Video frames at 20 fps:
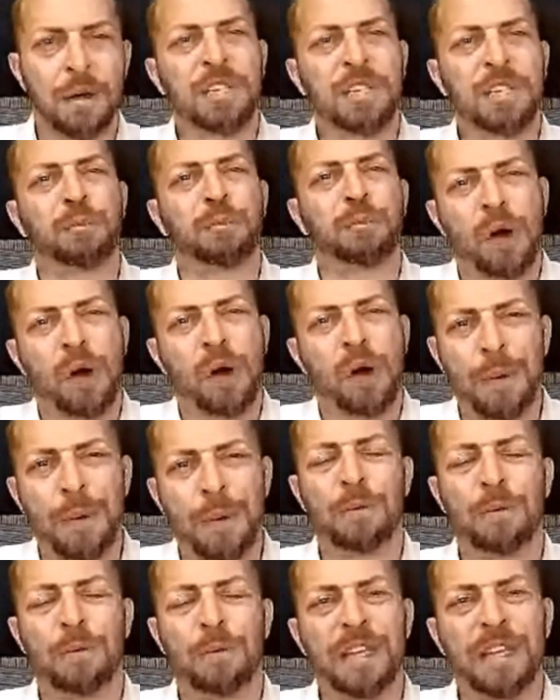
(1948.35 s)
But there's a
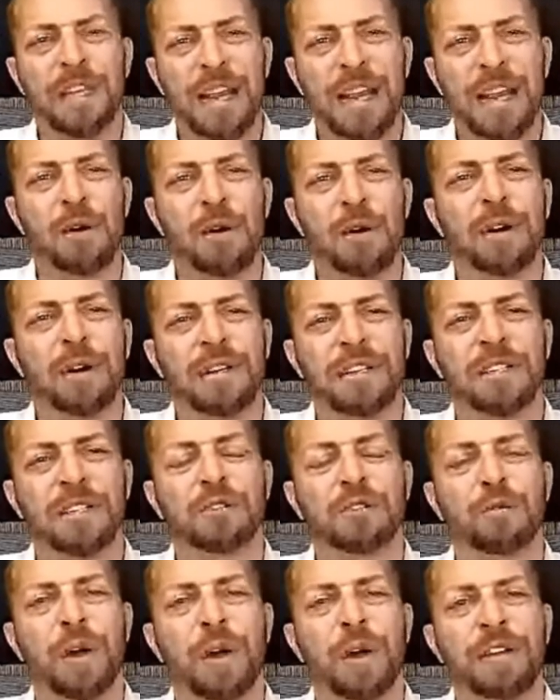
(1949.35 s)
problem with it now where it
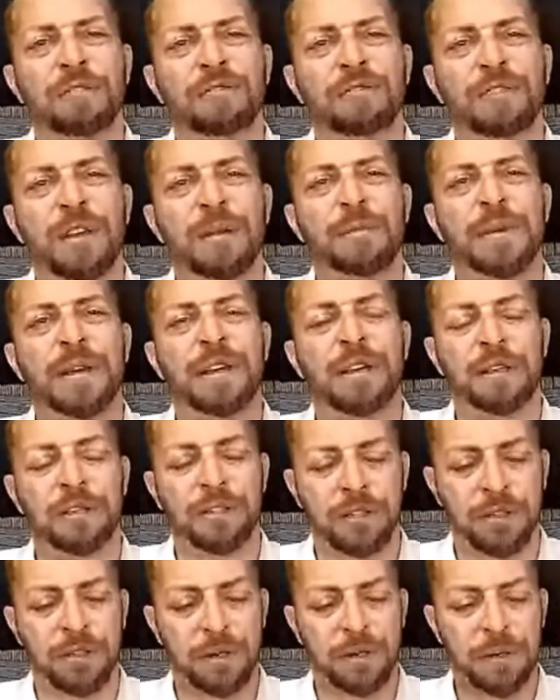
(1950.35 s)
doesn't quite fit
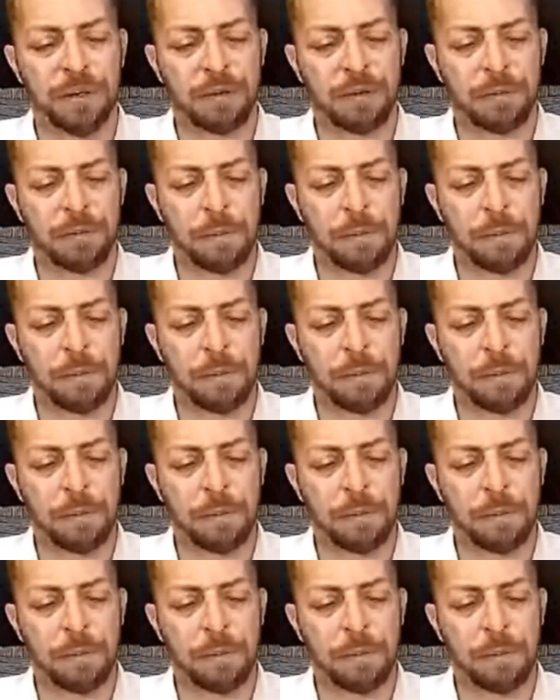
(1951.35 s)
because